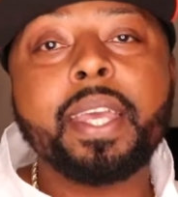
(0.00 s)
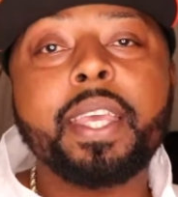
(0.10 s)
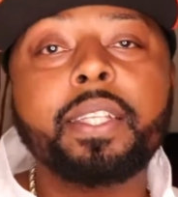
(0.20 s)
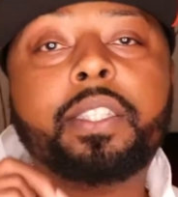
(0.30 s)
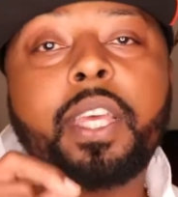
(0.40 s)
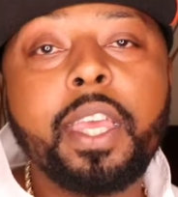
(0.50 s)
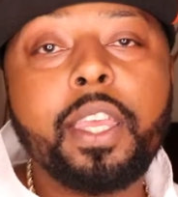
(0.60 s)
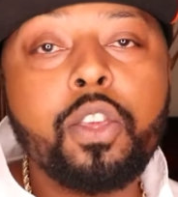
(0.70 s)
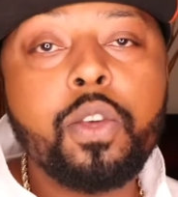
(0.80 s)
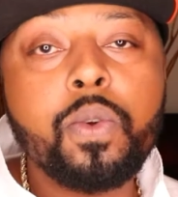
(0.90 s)

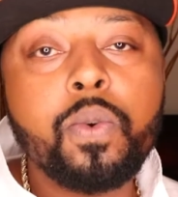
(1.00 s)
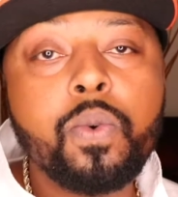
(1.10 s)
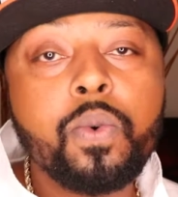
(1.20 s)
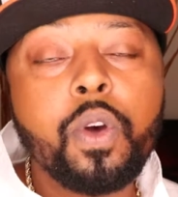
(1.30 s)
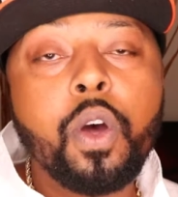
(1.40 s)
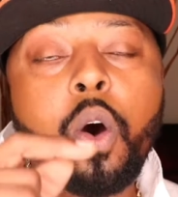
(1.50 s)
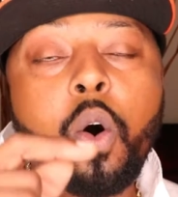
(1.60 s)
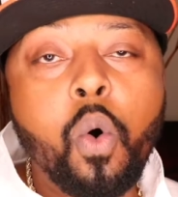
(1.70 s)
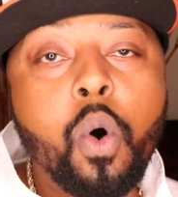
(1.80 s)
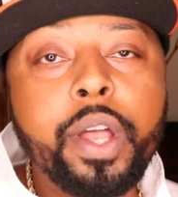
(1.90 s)
Continue
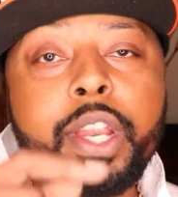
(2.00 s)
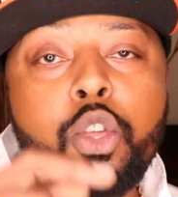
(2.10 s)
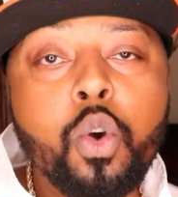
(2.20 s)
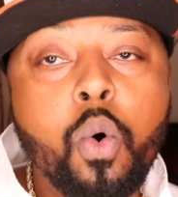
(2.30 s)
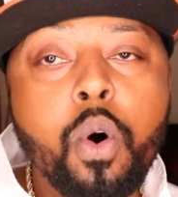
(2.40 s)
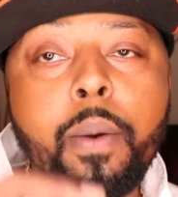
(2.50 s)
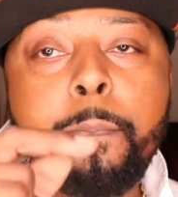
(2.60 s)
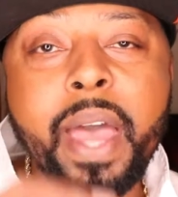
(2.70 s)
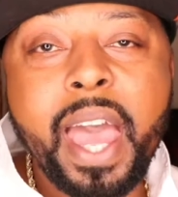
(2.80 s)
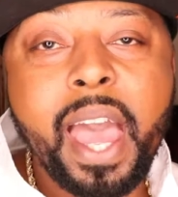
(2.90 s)
on
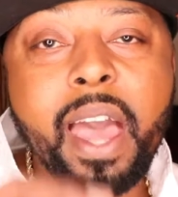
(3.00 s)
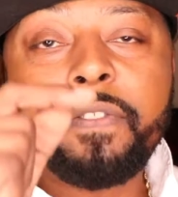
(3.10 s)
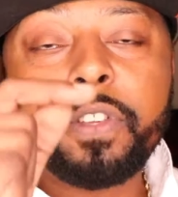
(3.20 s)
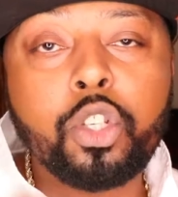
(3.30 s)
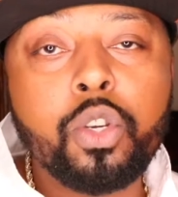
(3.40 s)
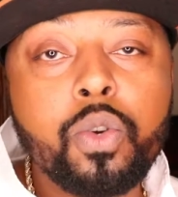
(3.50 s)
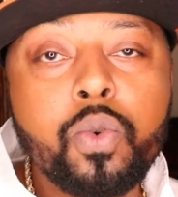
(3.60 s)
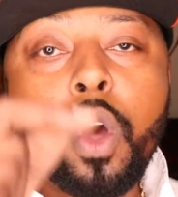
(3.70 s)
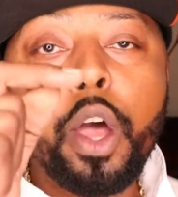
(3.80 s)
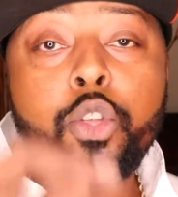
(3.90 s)
your path
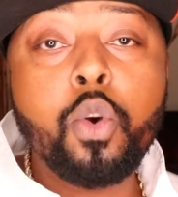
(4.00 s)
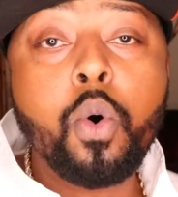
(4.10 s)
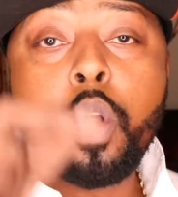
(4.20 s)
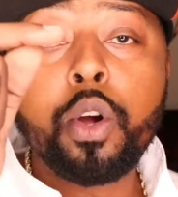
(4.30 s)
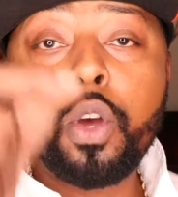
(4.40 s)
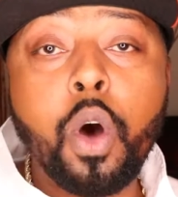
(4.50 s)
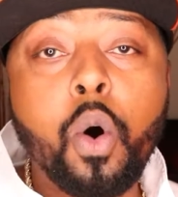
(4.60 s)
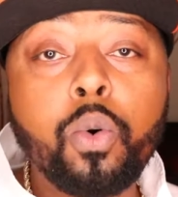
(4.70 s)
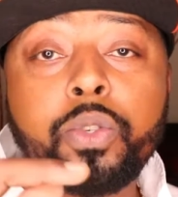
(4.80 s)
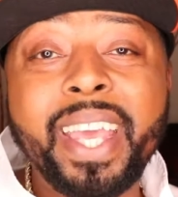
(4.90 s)
to your
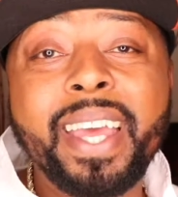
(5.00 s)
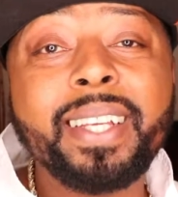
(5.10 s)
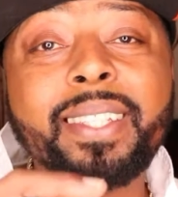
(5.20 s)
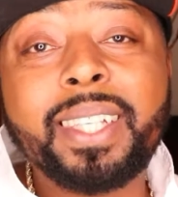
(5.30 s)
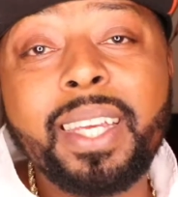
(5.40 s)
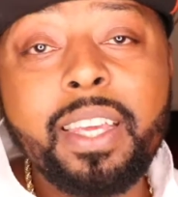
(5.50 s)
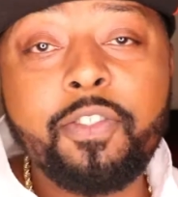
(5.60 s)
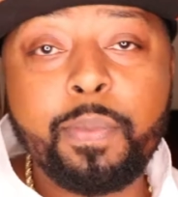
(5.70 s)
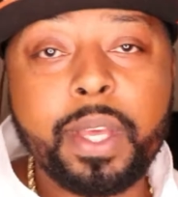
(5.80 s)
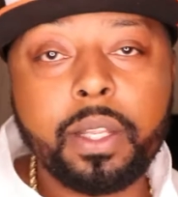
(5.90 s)
goals and
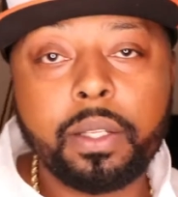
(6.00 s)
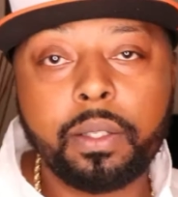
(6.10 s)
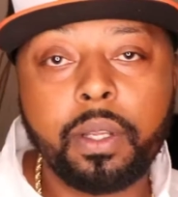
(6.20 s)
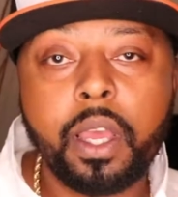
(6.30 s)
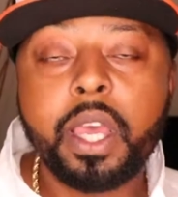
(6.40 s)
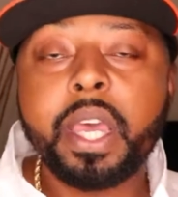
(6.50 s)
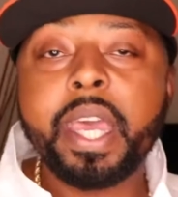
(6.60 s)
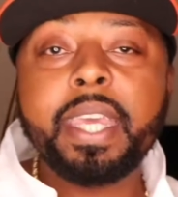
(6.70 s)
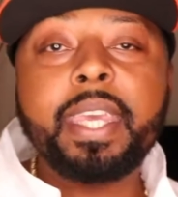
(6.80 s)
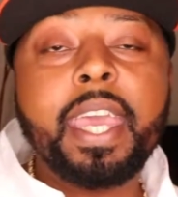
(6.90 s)
achievement.
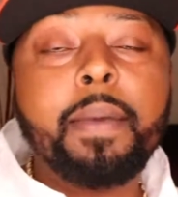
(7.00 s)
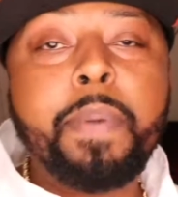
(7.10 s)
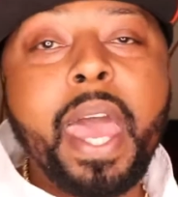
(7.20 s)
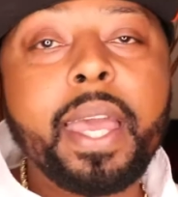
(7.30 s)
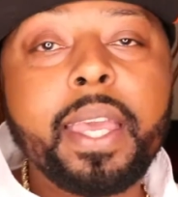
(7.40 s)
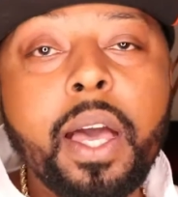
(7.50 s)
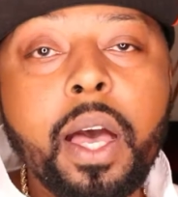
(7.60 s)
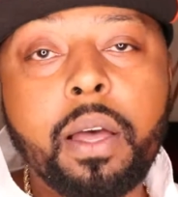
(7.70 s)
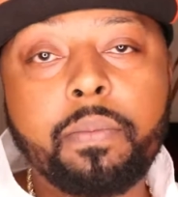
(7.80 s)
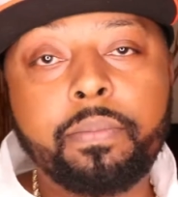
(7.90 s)
Get back
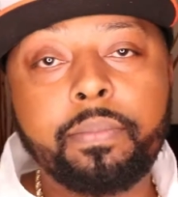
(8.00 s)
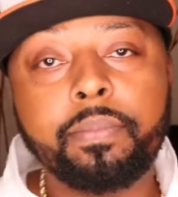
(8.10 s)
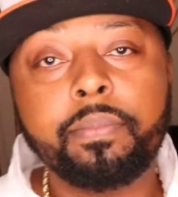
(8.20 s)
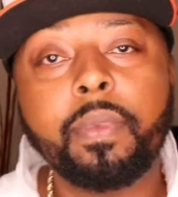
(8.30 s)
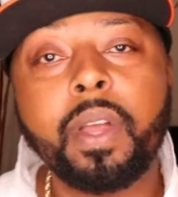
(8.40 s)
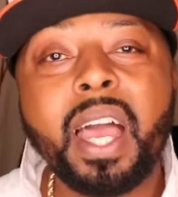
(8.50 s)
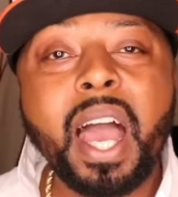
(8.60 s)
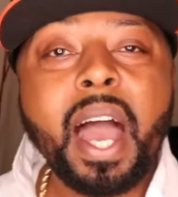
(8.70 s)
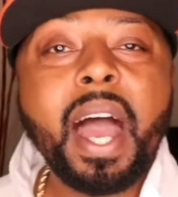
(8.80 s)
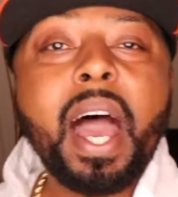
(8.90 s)
up.
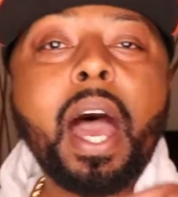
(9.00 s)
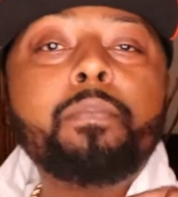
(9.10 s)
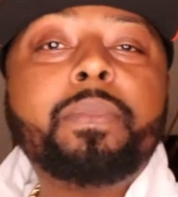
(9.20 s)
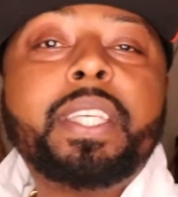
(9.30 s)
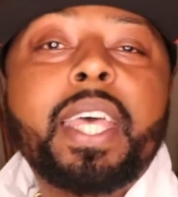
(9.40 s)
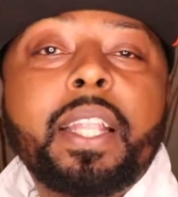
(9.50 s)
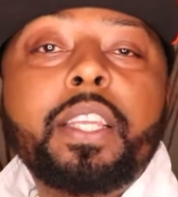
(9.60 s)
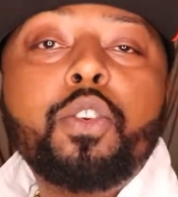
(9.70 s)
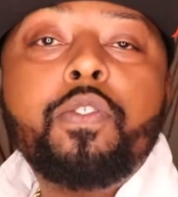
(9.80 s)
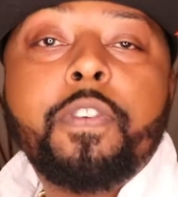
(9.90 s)
I'm
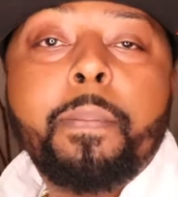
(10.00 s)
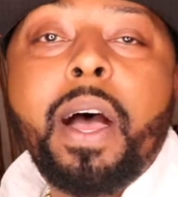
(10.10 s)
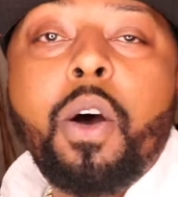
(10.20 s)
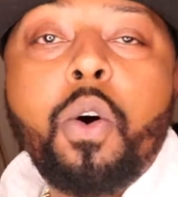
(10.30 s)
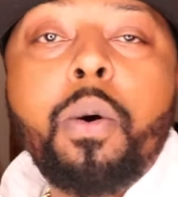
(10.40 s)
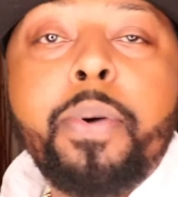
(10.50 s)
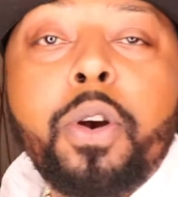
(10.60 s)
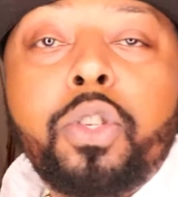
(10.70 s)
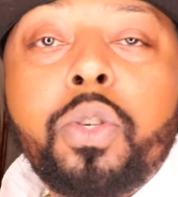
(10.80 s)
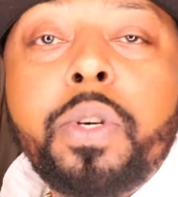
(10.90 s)
telling you from my own
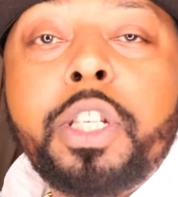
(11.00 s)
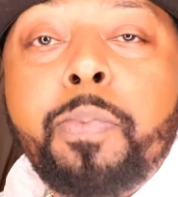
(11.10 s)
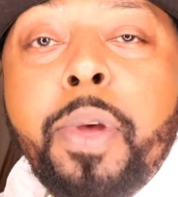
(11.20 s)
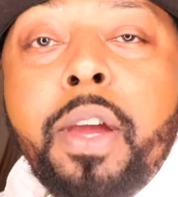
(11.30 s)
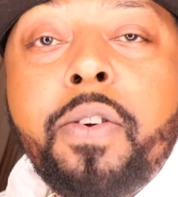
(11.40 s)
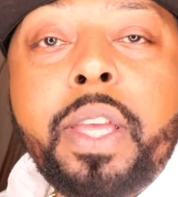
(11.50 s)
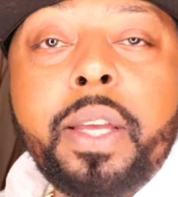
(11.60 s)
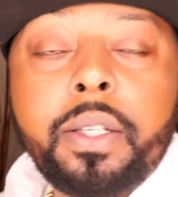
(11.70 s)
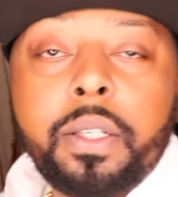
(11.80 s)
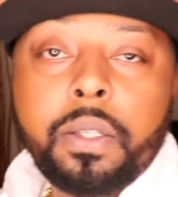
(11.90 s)
personal
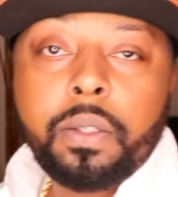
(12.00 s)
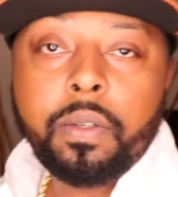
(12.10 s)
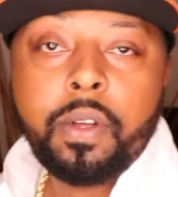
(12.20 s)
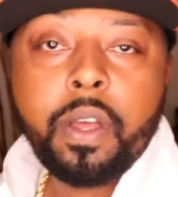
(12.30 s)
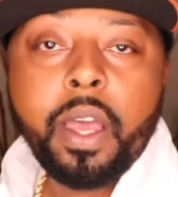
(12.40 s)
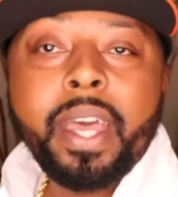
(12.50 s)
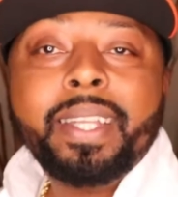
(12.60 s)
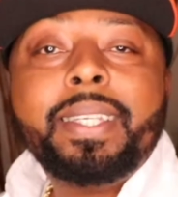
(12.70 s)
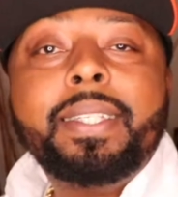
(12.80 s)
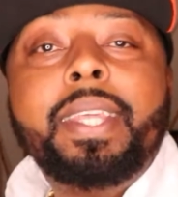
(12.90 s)
experience,
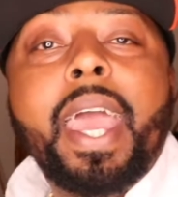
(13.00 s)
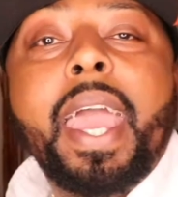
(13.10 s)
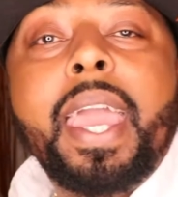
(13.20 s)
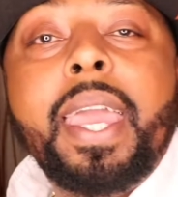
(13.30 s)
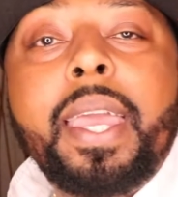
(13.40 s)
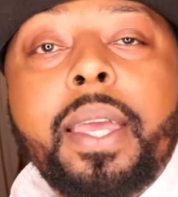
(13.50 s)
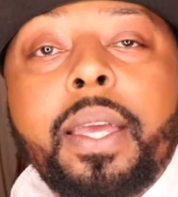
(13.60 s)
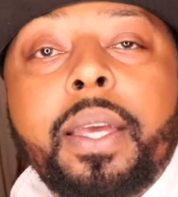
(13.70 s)
today